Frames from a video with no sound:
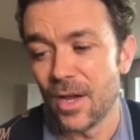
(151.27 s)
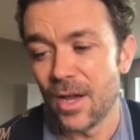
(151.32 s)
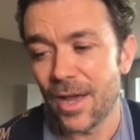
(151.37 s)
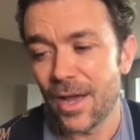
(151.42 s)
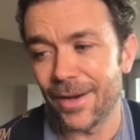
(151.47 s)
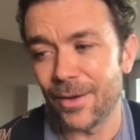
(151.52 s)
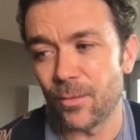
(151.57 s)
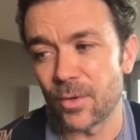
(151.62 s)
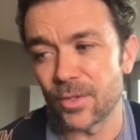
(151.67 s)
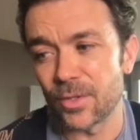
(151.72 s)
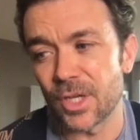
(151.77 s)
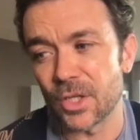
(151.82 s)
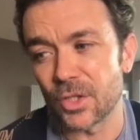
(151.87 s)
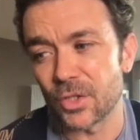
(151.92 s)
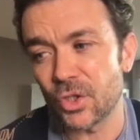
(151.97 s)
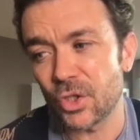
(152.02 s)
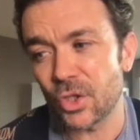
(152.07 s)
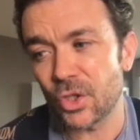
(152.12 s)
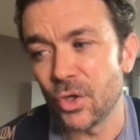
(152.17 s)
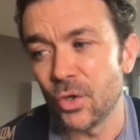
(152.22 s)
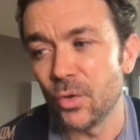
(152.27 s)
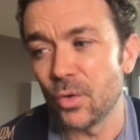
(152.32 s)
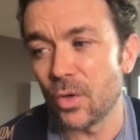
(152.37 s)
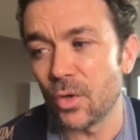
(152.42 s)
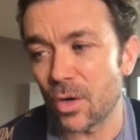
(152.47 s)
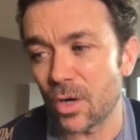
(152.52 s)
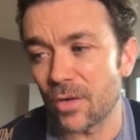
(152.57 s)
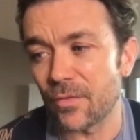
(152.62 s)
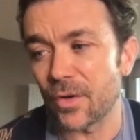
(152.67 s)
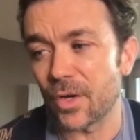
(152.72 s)
and it wasn't too
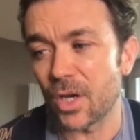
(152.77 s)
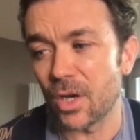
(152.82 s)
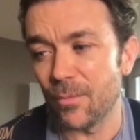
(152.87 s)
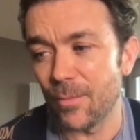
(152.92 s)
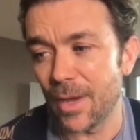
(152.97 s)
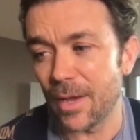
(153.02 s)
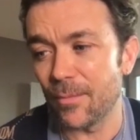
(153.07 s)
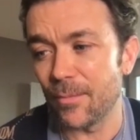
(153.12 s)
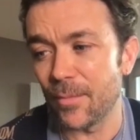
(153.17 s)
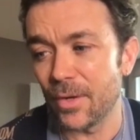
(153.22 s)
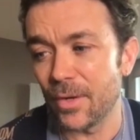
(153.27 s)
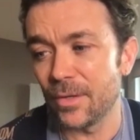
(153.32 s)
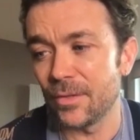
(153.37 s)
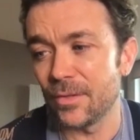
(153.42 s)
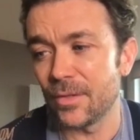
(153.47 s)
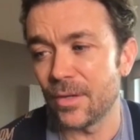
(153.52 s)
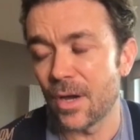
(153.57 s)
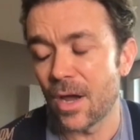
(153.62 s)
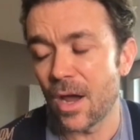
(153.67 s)
long of a commitment.